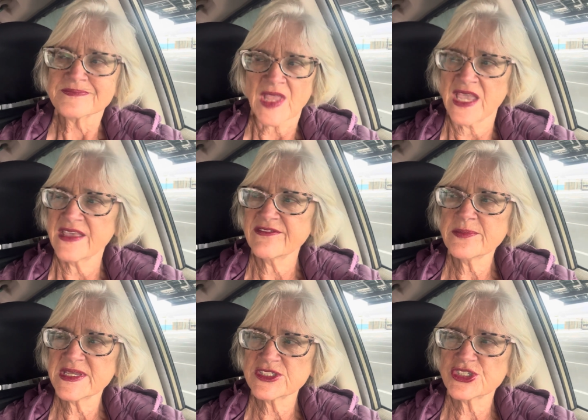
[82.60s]
I haven't
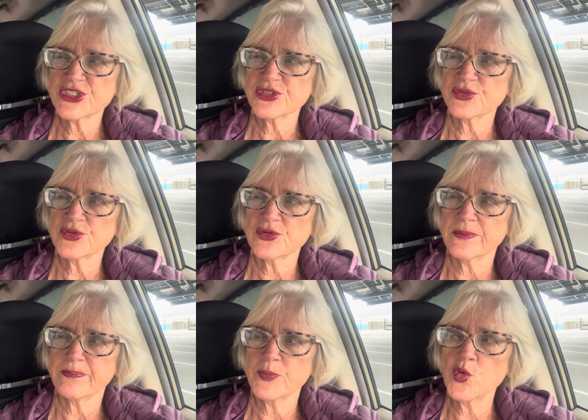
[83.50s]
been to
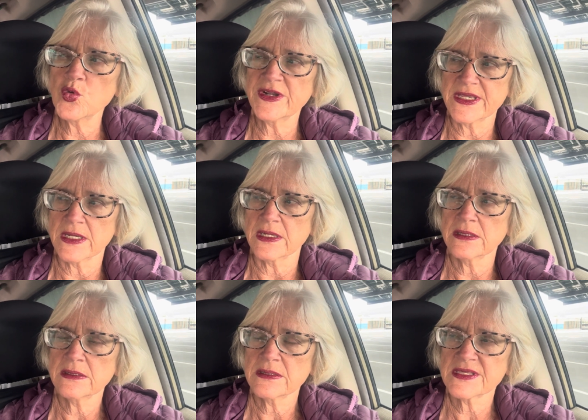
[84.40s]

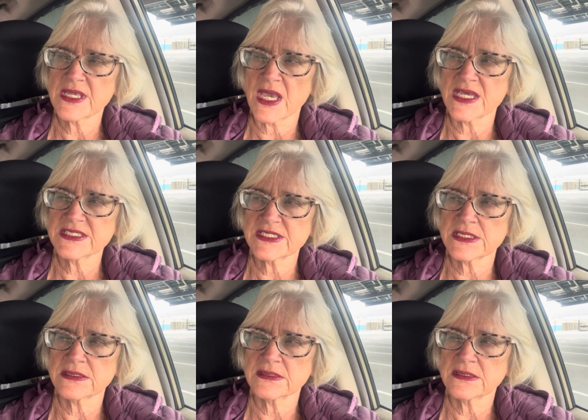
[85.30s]
Puglia
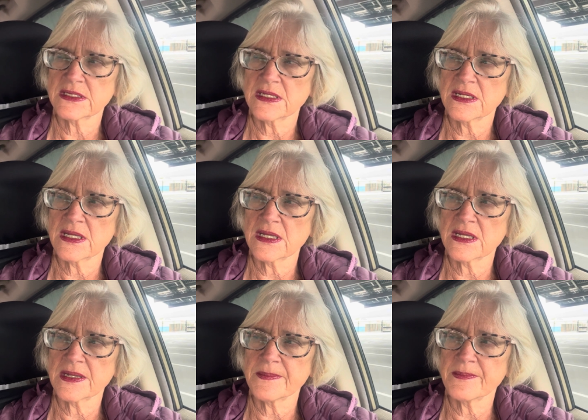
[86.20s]
yet.
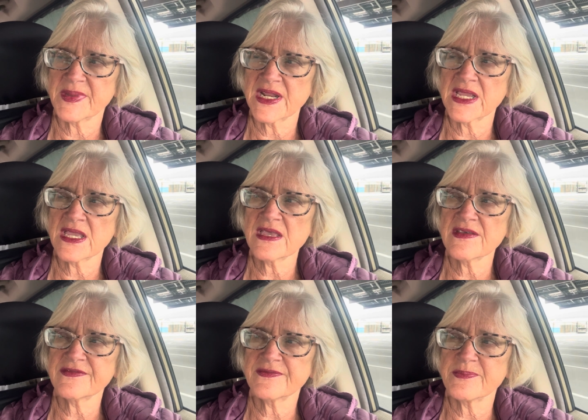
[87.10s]
Um, but I
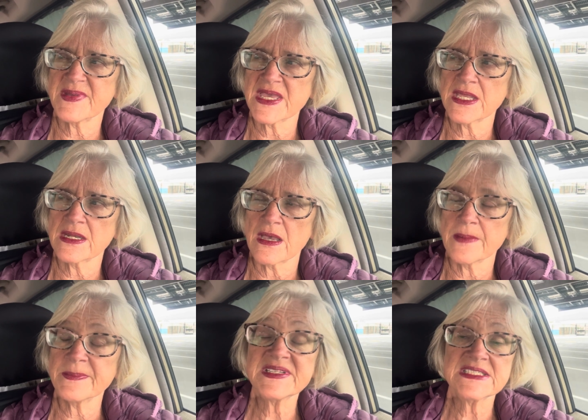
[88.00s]
have been
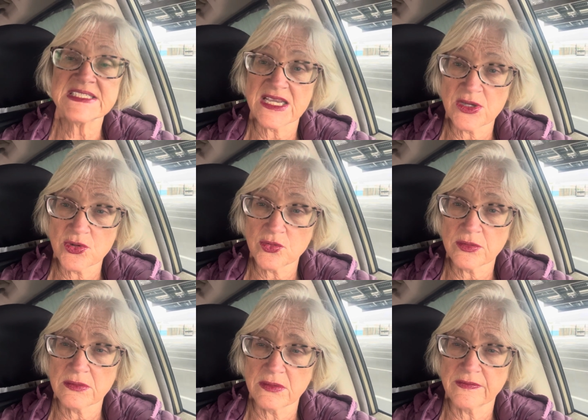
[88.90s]
up and
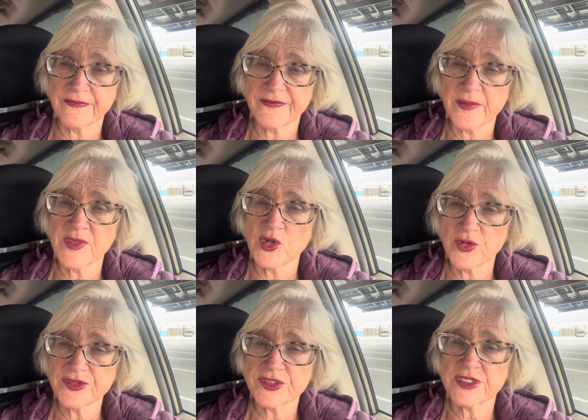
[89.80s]
down from the
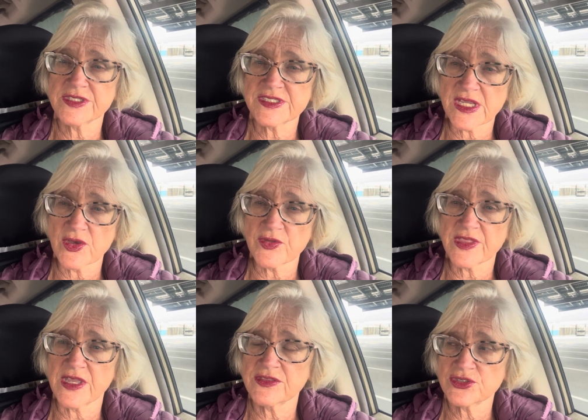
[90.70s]
north to the south
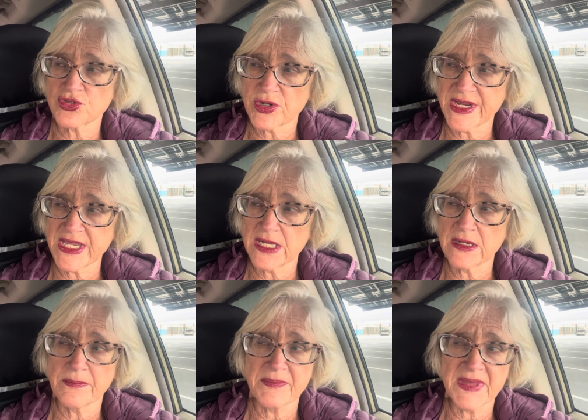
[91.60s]
on the
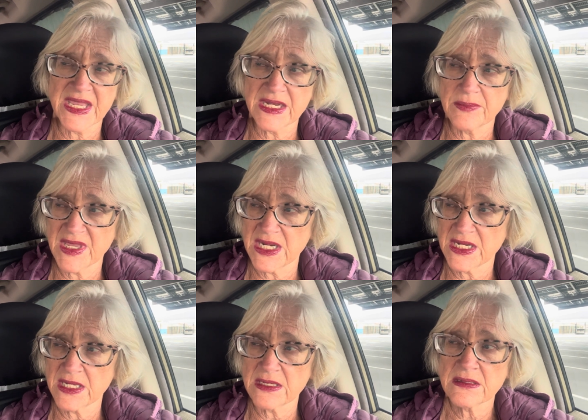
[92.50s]
train, many,
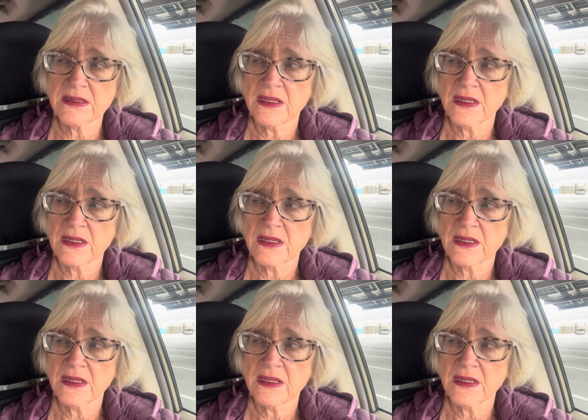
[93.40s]
many